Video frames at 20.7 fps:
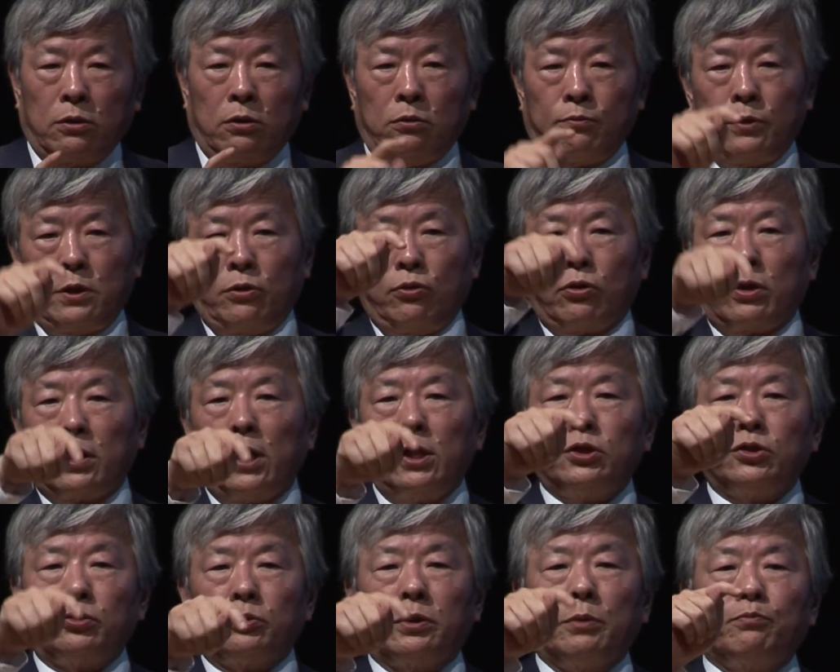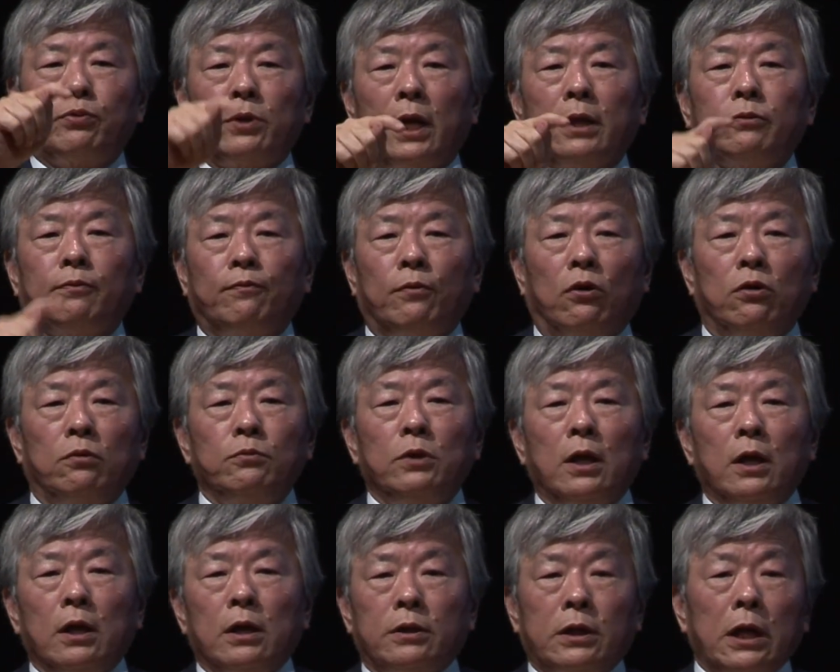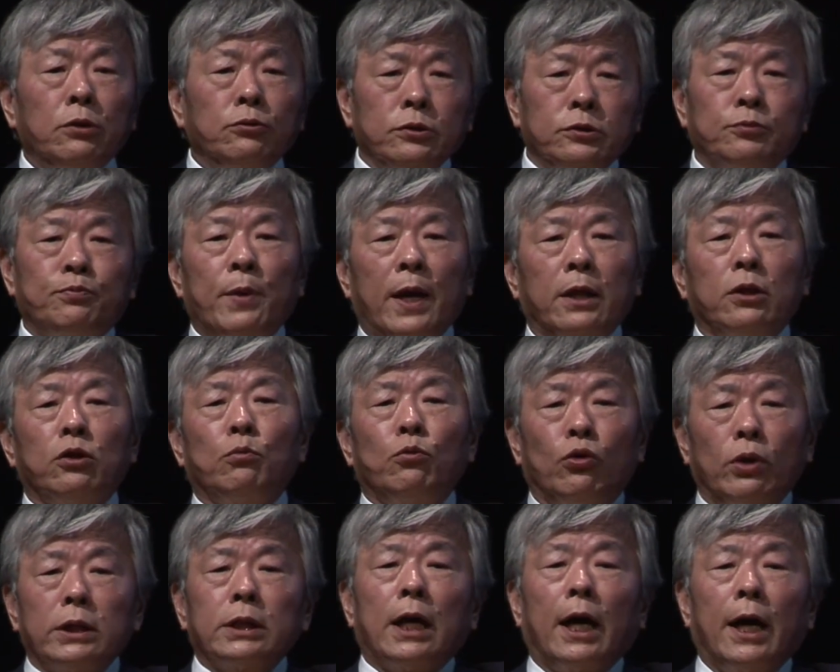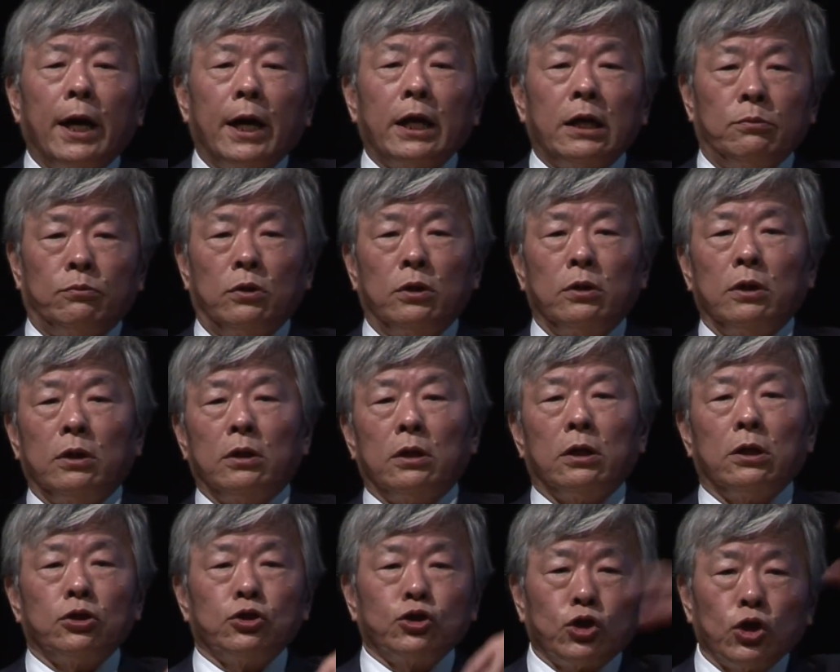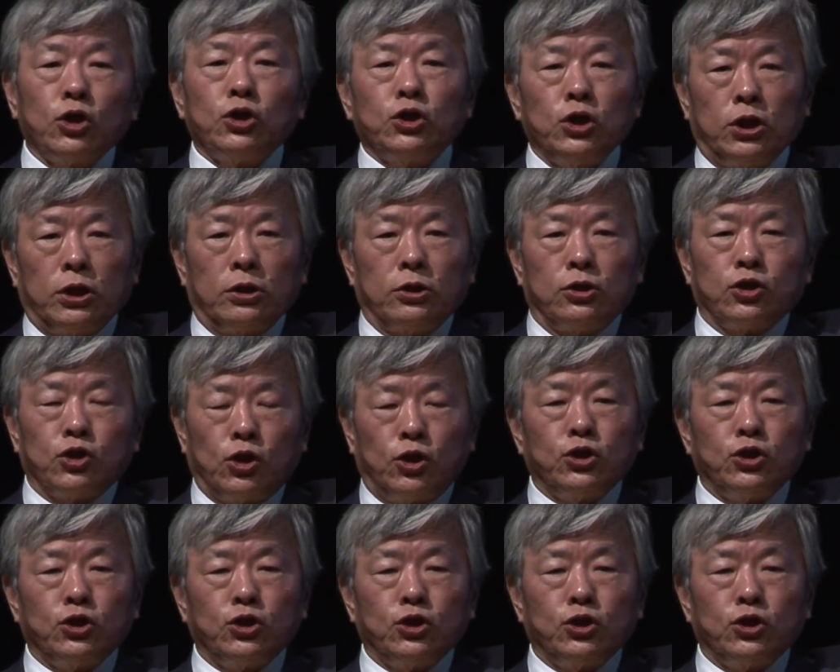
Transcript: of the location of the platform, they will spend more time searching